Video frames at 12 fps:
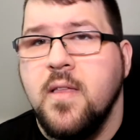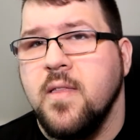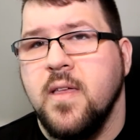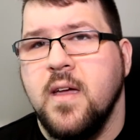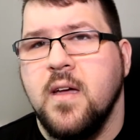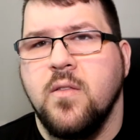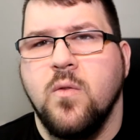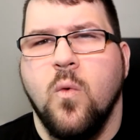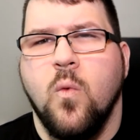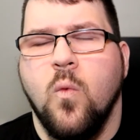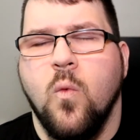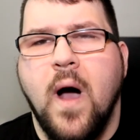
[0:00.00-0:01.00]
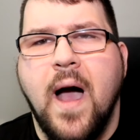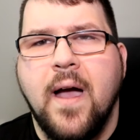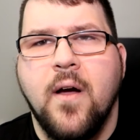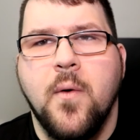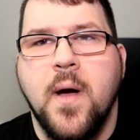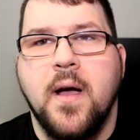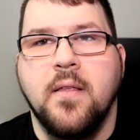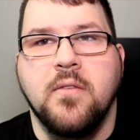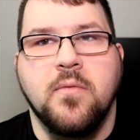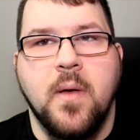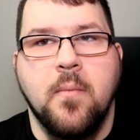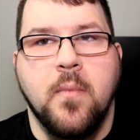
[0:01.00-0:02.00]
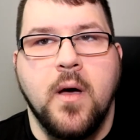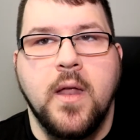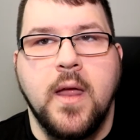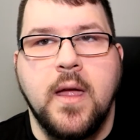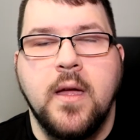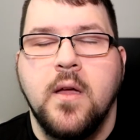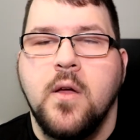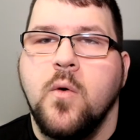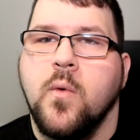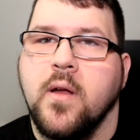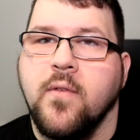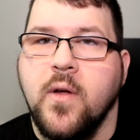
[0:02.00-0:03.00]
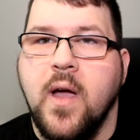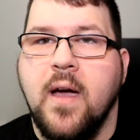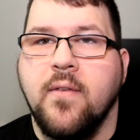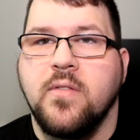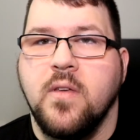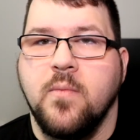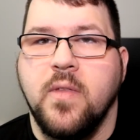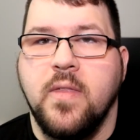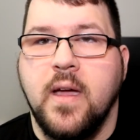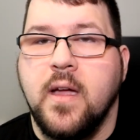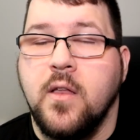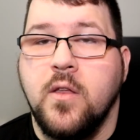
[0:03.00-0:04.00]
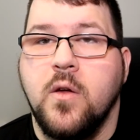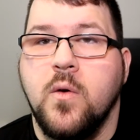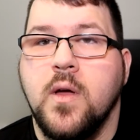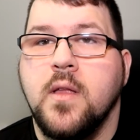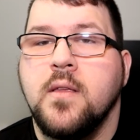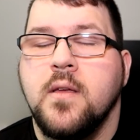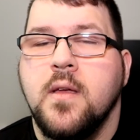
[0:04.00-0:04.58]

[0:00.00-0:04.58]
then why go out and spend money whenever you have something that can do it?